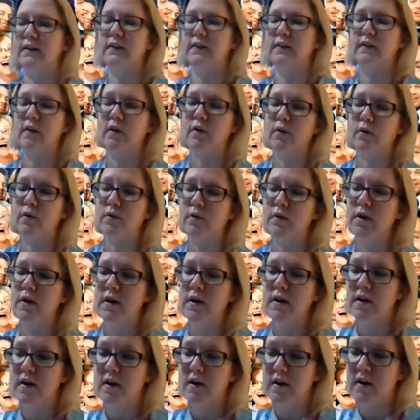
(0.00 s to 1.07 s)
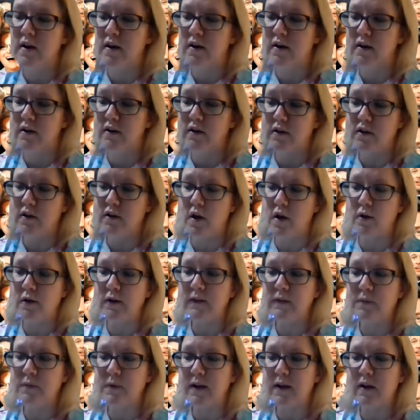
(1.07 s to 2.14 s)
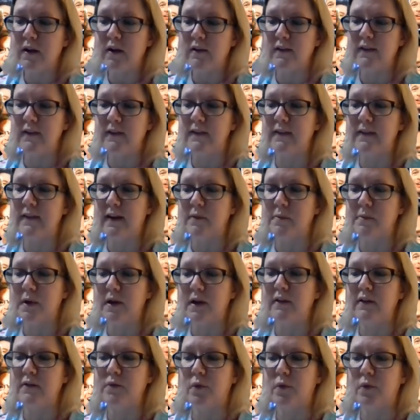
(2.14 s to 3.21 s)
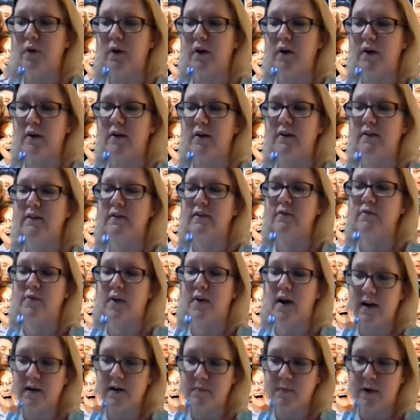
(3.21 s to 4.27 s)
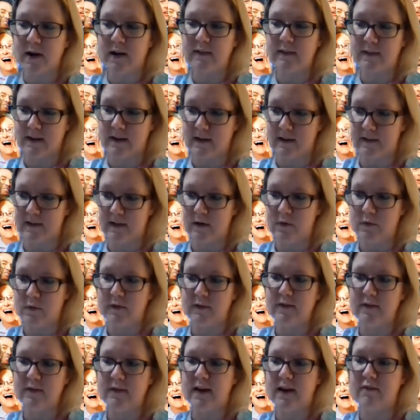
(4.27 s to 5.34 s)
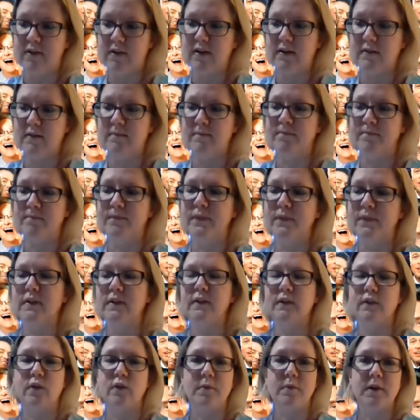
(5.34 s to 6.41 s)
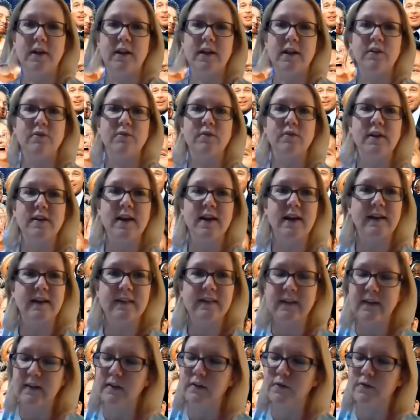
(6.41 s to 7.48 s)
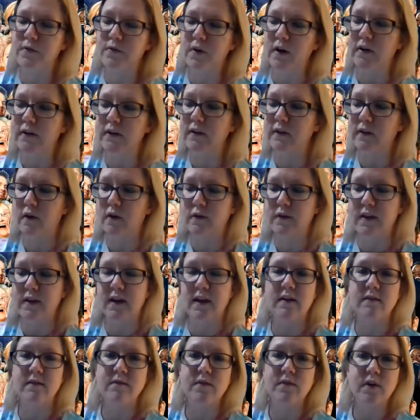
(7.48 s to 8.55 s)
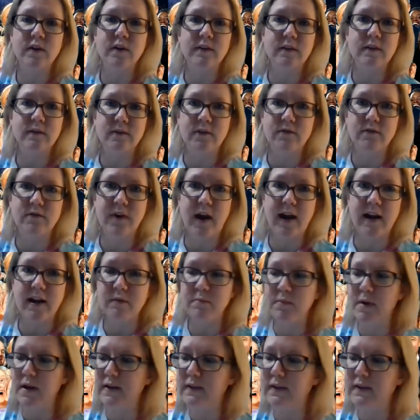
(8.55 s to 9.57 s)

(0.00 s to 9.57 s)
so notice right here, this is x minus 4 divided by 6 equals 11. So I'm going to get rid of that 6 first. So the inverse of dividing by